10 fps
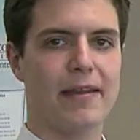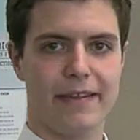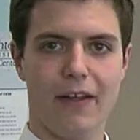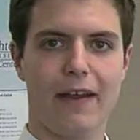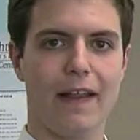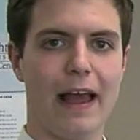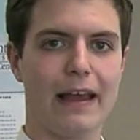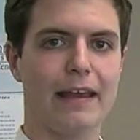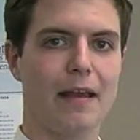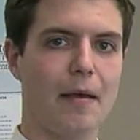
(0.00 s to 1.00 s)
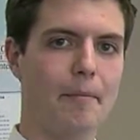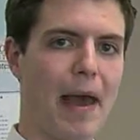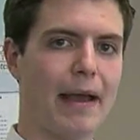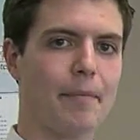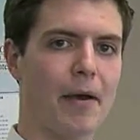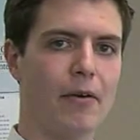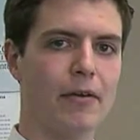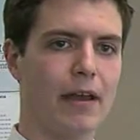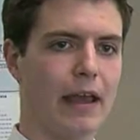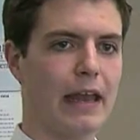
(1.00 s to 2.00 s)
silica-like
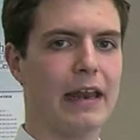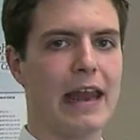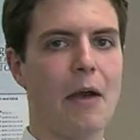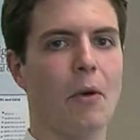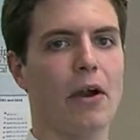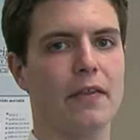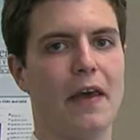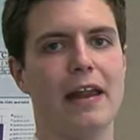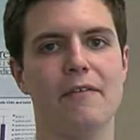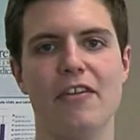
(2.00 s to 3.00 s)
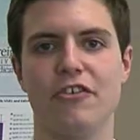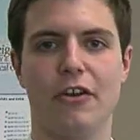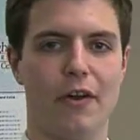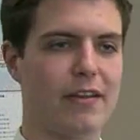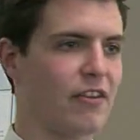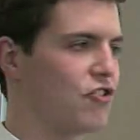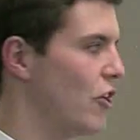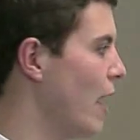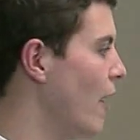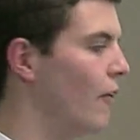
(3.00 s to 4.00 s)
backbone in a network that eventually creates a
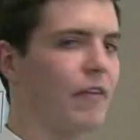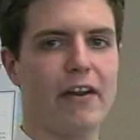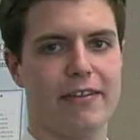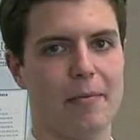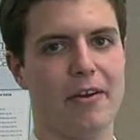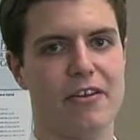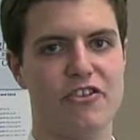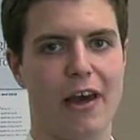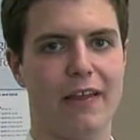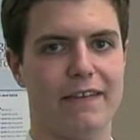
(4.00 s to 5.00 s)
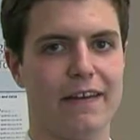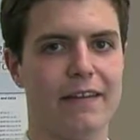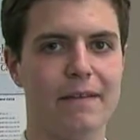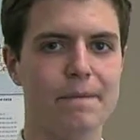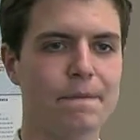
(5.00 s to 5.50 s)
gel very similar to gelatin.